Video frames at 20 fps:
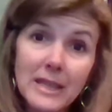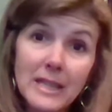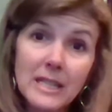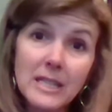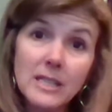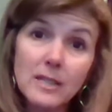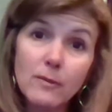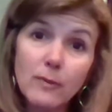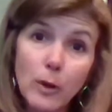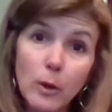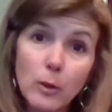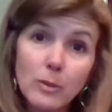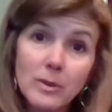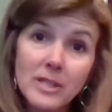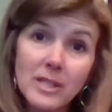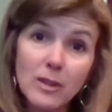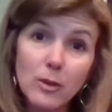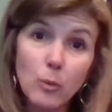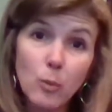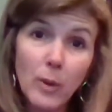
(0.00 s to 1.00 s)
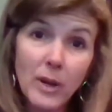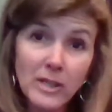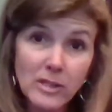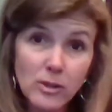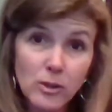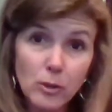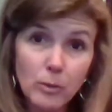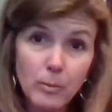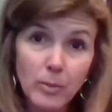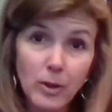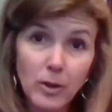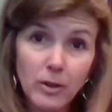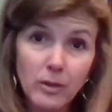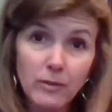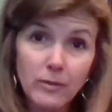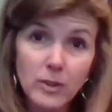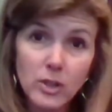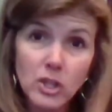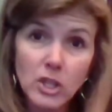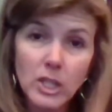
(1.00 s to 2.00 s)
these folks in the western part of
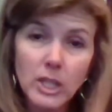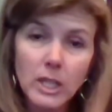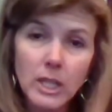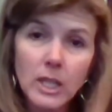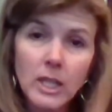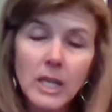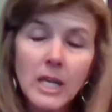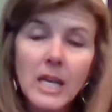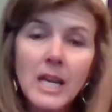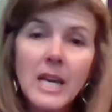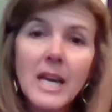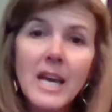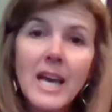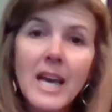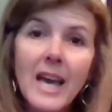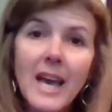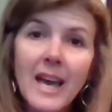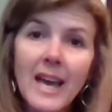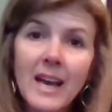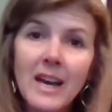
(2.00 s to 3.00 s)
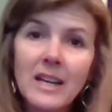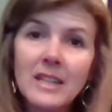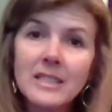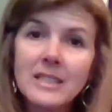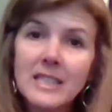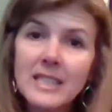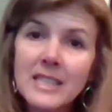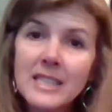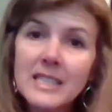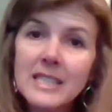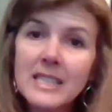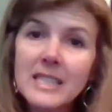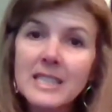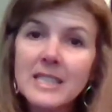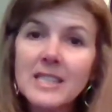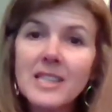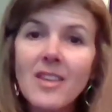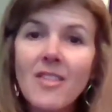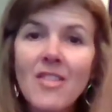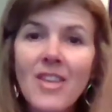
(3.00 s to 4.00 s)
Virginia and the
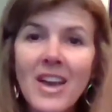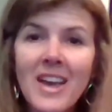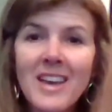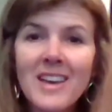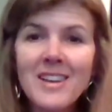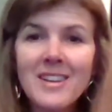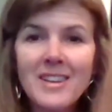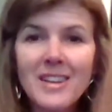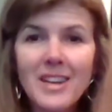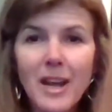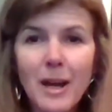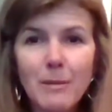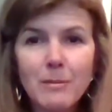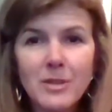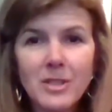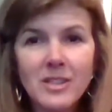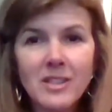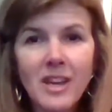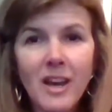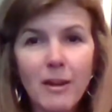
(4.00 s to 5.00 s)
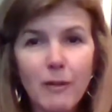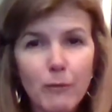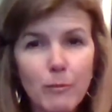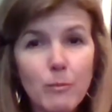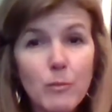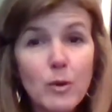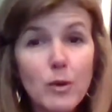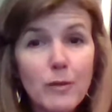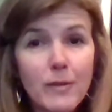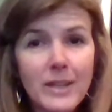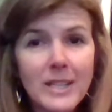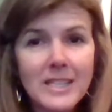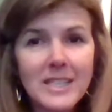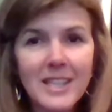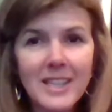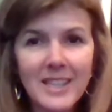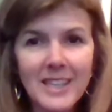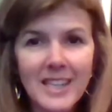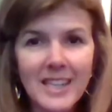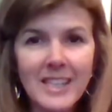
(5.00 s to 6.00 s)
Indians, they ended up just kind of moving to
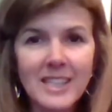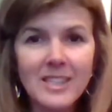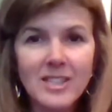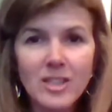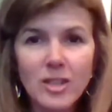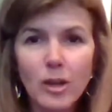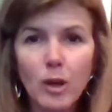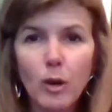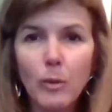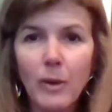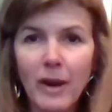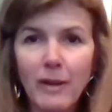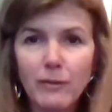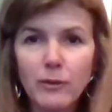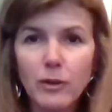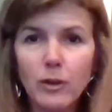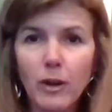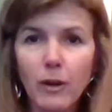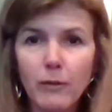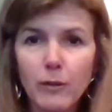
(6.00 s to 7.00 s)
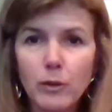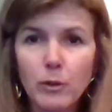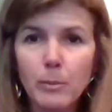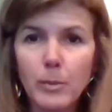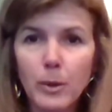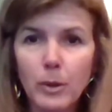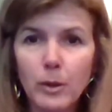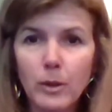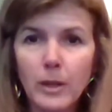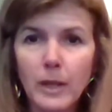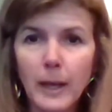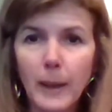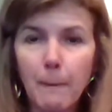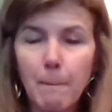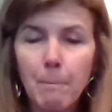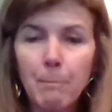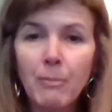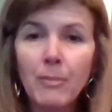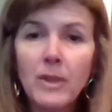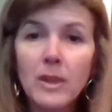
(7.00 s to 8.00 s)
the east to go after Governor Berkeley.
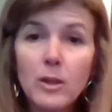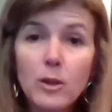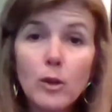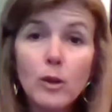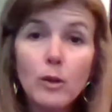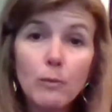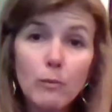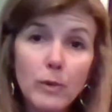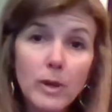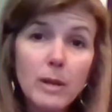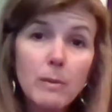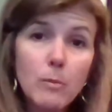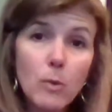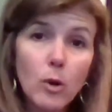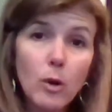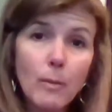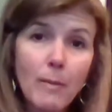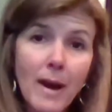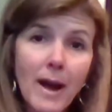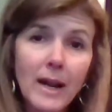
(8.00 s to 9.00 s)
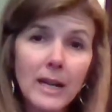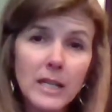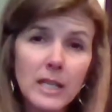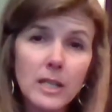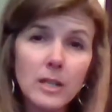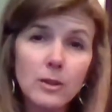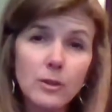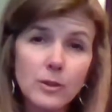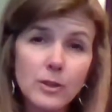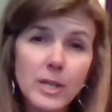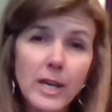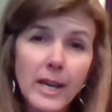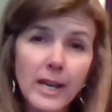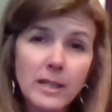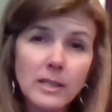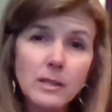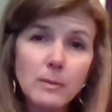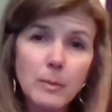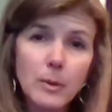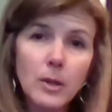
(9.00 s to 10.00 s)
And you can read more about it in your
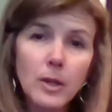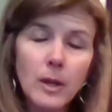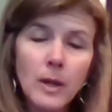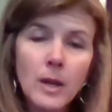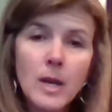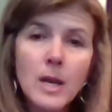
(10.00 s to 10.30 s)
textbook,